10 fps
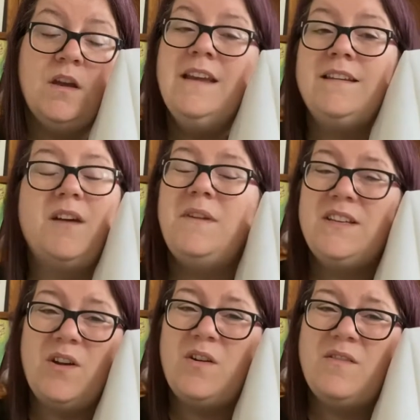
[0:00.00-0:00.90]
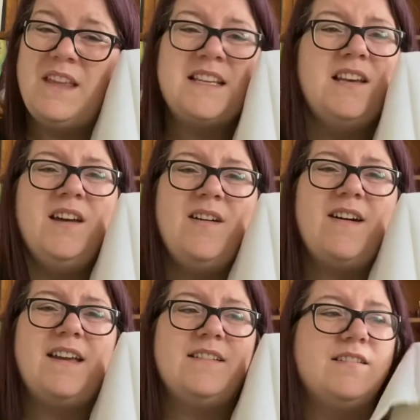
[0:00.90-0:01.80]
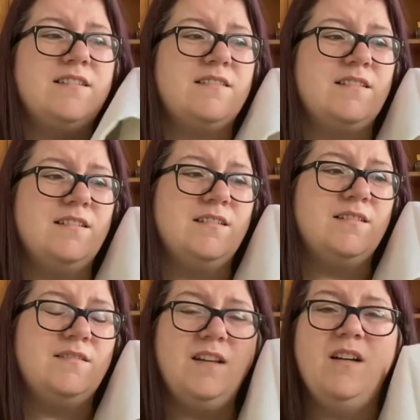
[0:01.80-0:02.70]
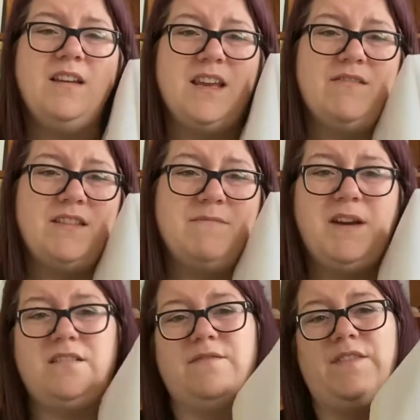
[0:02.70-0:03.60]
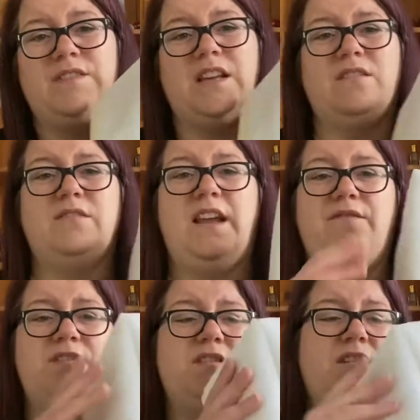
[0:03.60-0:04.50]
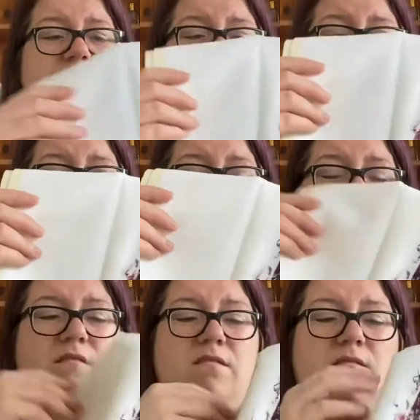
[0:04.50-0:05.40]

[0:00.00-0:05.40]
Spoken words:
No, it's not. That's a lie, because Dahlia is the most I've ever done on a Heaven and Earth design.